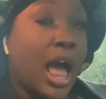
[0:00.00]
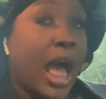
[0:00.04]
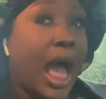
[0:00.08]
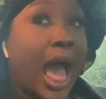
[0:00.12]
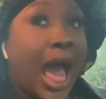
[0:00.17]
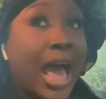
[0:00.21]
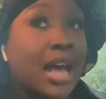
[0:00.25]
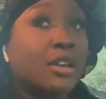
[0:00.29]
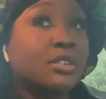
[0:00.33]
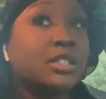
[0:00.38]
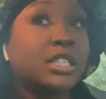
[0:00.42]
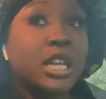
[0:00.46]
I
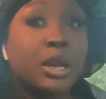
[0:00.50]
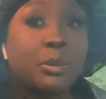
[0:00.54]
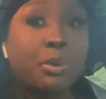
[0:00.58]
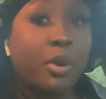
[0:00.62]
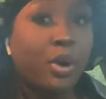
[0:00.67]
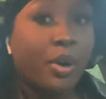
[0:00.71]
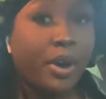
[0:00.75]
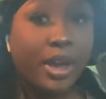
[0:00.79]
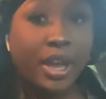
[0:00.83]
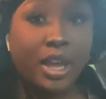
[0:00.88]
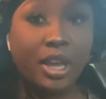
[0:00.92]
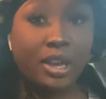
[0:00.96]
don't see the
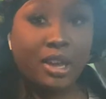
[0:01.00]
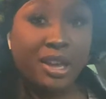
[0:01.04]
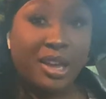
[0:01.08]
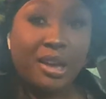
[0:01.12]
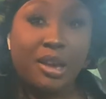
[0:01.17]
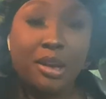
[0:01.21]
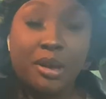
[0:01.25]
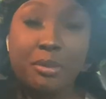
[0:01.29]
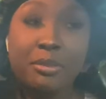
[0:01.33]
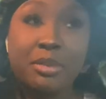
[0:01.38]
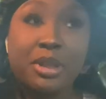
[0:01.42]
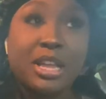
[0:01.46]
point.
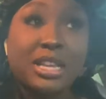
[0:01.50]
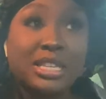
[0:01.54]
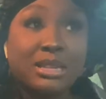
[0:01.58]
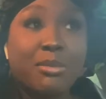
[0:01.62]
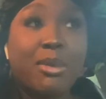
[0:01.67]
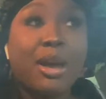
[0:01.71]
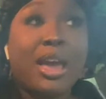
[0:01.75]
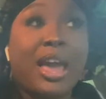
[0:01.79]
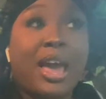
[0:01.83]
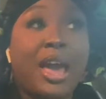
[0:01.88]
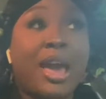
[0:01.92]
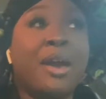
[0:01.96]
But then
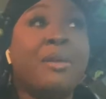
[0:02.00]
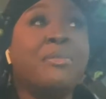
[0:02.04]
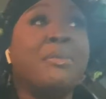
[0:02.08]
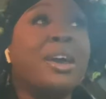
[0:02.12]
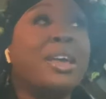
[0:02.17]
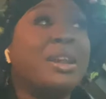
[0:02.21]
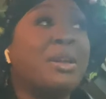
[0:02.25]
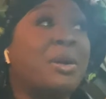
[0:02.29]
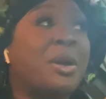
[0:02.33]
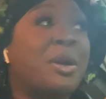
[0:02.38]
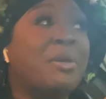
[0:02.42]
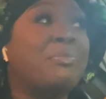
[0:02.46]
somebody had
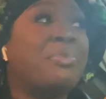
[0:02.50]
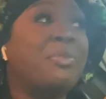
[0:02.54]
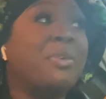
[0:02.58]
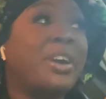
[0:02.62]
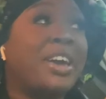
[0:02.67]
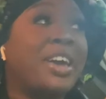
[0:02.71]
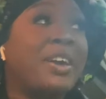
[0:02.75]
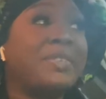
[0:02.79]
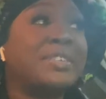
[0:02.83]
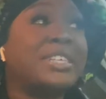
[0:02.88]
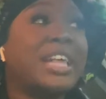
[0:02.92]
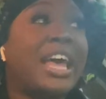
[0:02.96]
made a good point
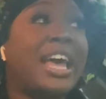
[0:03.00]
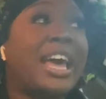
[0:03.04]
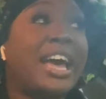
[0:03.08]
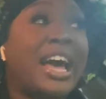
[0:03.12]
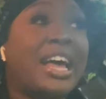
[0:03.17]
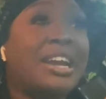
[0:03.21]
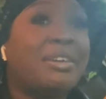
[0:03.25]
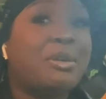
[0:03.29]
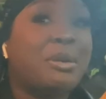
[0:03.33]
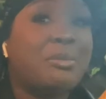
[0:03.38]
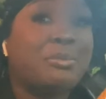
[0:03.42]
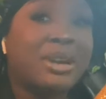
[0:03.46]
and was like, I
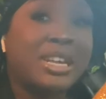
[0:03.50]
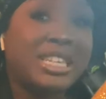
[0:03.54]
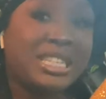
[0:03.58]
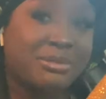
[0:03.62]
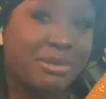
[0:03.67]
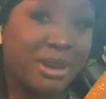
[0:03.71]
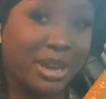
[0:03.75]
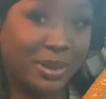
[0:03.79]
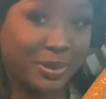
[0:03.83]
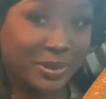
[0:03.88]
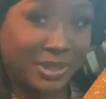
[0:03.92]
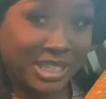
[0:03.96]
don't want buttons on
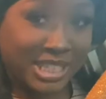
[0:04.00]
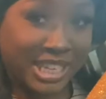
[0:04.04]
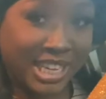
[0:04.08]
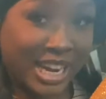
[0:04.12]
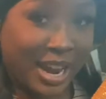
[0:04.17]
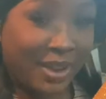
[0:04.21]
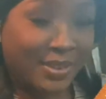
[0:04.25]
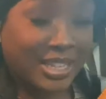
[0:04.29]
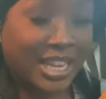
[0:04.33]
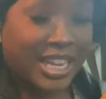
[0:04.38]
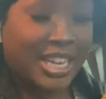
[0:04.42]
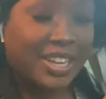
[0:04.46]
my coochie. And
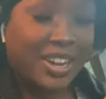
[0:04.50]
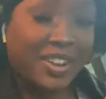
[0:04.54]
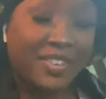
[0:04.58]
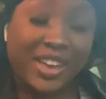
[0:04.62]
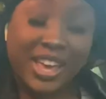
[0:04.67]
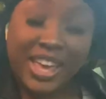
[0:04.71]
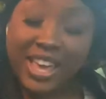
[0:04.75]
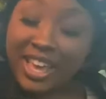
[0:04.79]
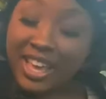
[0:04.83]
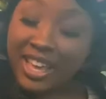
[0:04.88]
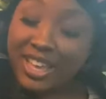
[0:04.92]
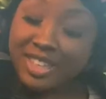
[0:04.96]
I was like, you know
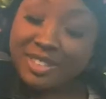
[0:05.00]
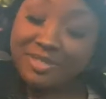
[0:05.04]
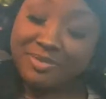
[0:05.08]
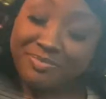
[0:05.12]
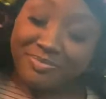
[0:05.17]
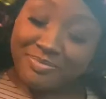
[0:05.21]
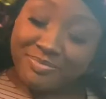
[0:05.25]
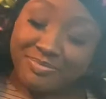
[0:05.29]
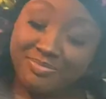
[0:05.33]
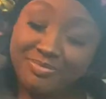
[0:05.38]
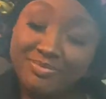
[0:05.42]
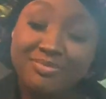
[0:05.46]
what?
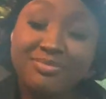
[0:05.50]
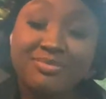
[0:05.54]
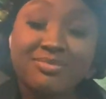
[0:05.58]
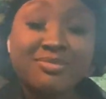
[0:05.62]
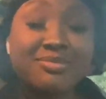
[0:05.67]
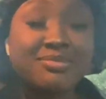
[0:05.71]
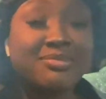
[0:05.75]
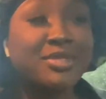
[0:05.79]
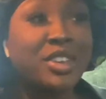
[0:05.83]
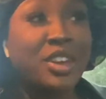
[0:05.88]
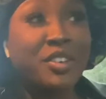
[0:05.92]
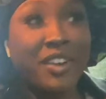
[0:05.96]

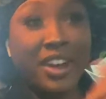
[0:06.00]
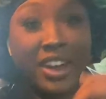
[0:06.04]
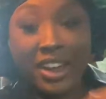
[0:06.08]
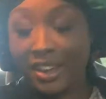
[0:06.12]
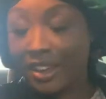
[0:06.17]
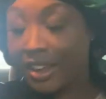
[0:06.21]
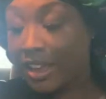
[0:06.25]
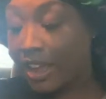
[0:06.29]
You right.